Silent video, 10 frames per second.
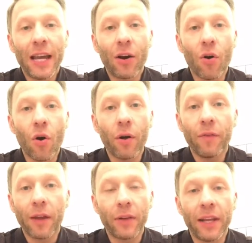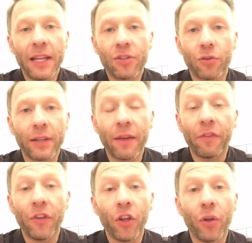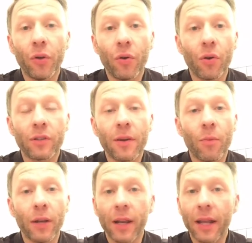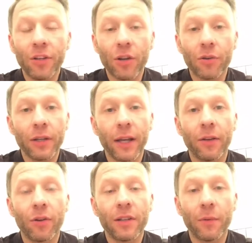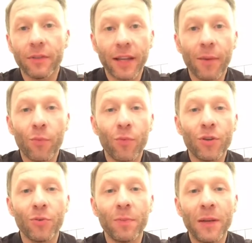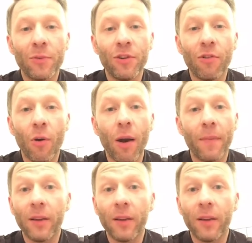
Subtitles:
Or if you have a niece or a nephew or someone, any child you get in contact with, say, what do you want to be when you grow up?